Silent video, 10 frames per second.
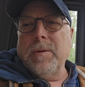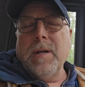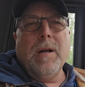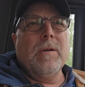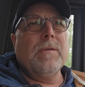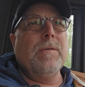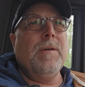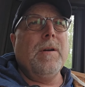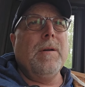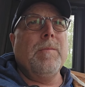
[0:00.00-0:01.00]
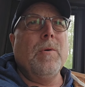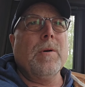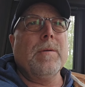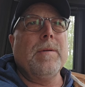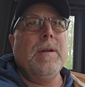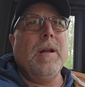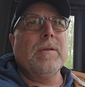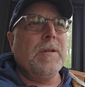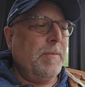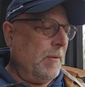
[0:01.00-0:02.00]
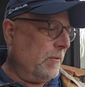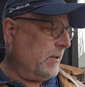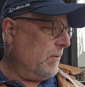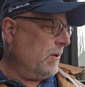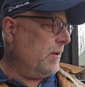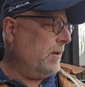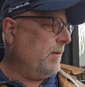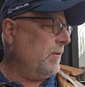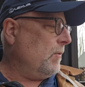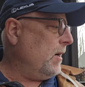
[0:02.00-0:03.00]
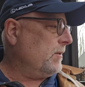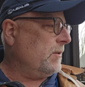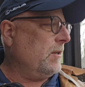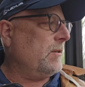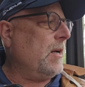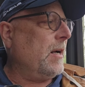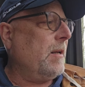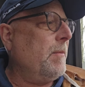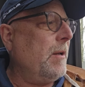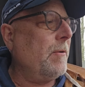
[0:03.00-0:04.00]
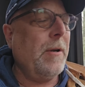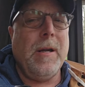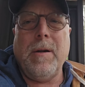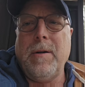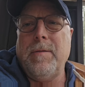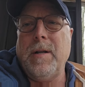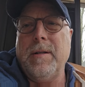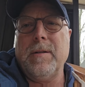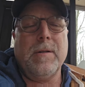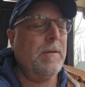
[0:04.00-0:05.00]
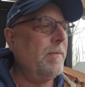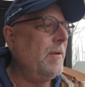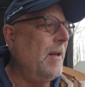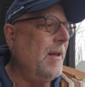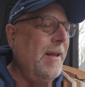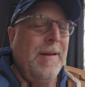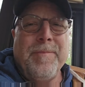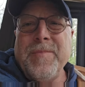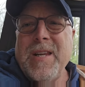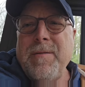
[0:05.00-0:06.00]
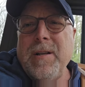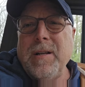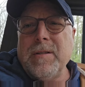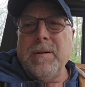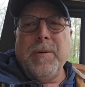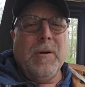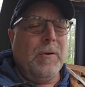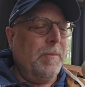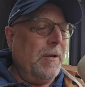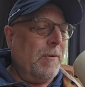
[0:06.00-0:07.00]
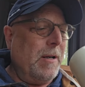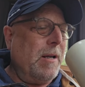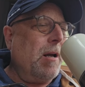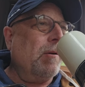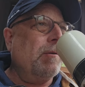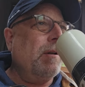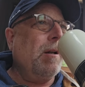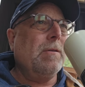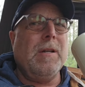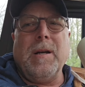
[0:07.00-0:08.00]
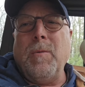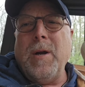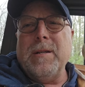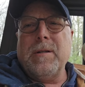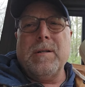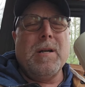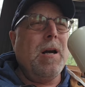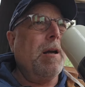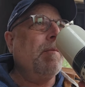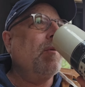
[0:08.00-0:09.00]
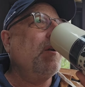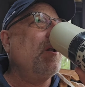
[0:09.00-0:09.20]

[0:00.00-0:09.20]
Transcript: You know, it's very important. You know, some people say, "Well, have you watched this documentary or you've done this?" TV doesn't appeal to me right now. You know, it's like a waste of time.